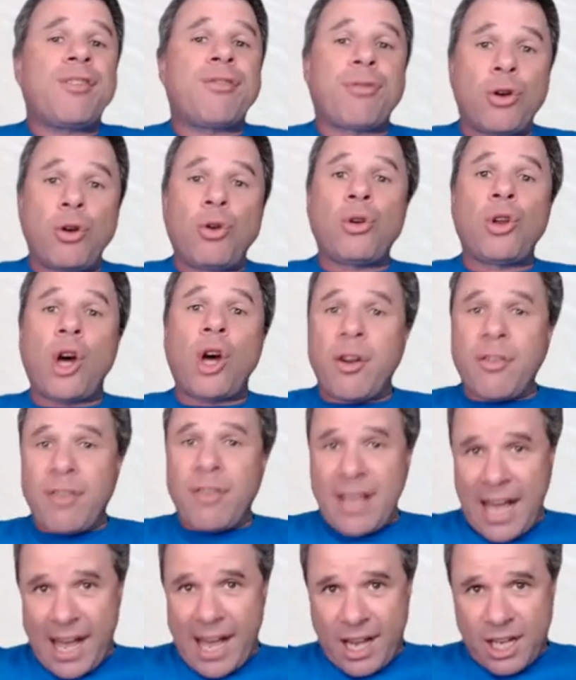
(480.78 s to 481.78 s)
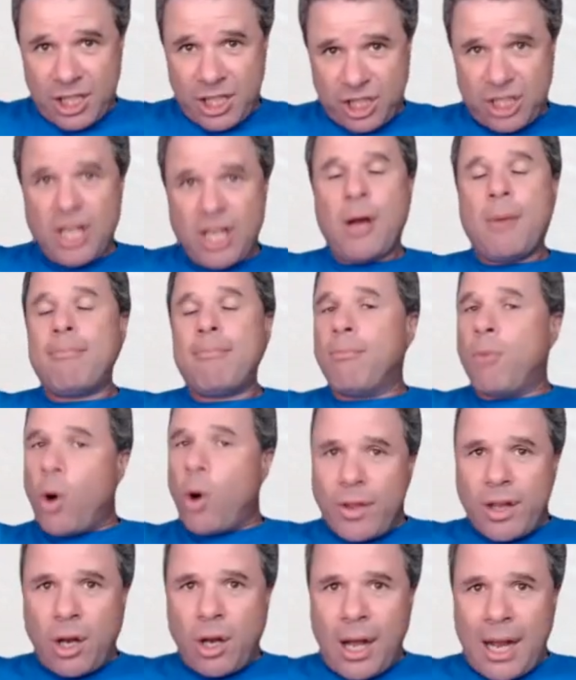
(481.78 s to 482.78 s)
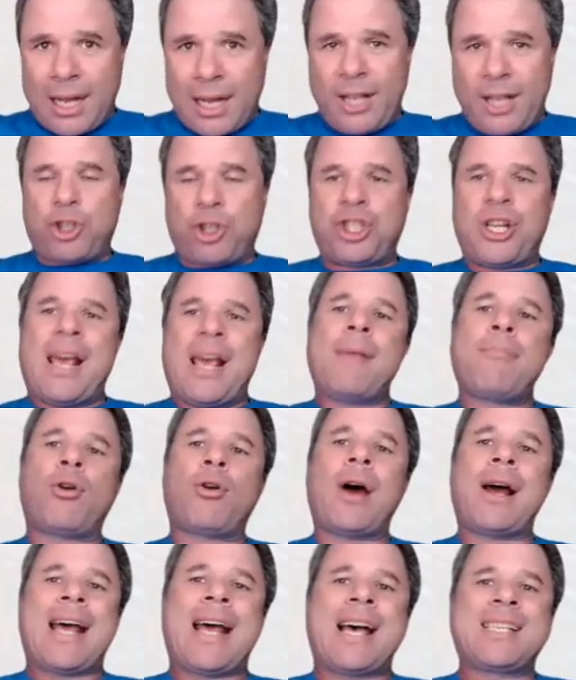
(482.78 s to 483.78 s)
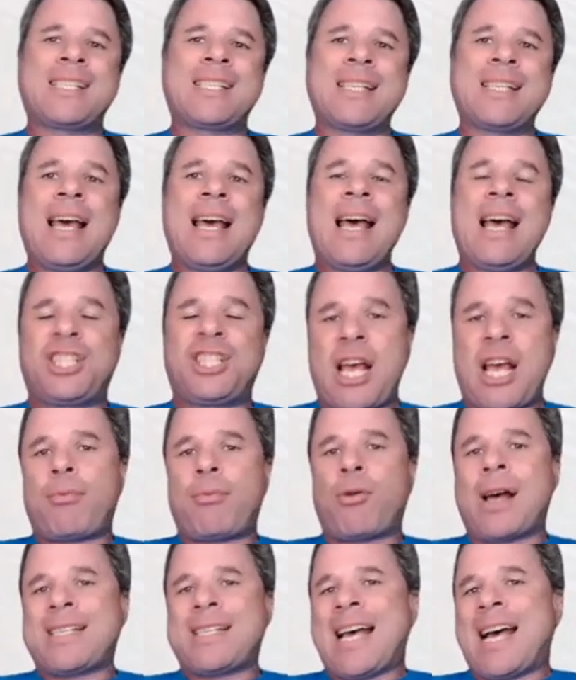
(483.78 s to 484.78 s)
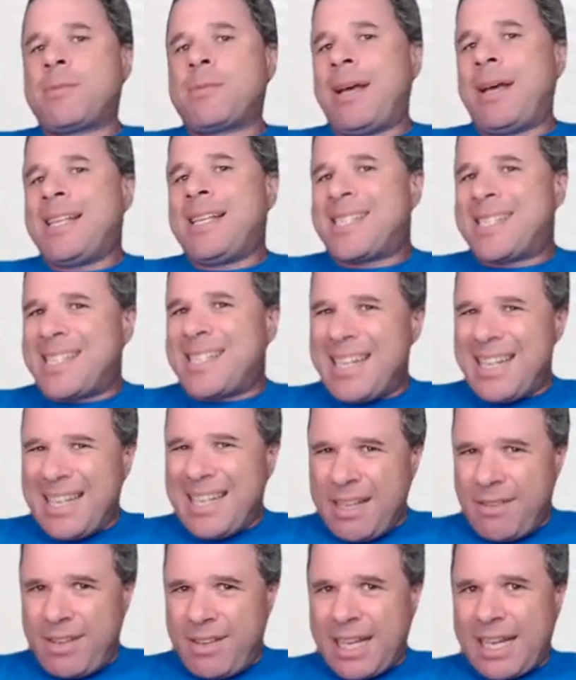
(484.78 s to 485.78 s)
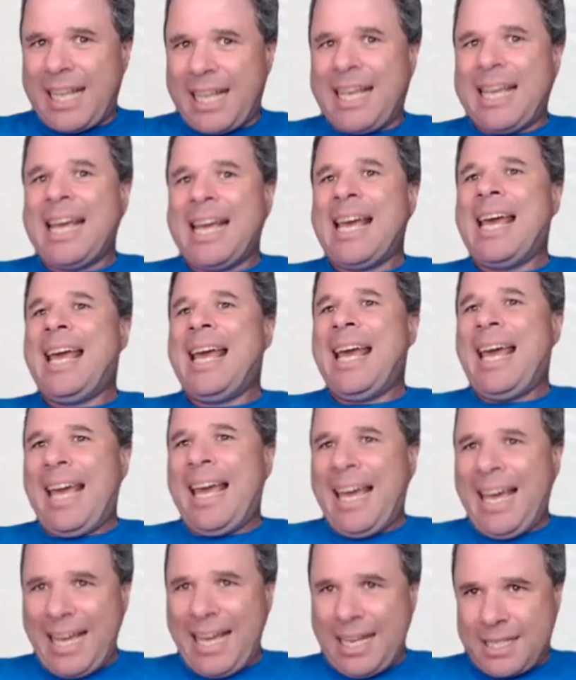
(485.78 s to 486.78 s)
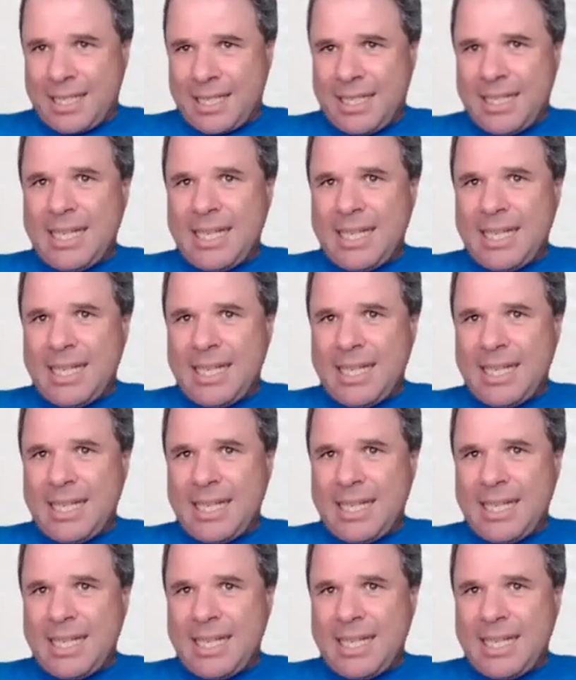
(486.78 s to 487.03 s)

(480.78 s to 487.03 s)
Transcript: through a lot of cash, more than likely your share price has been significantly hit.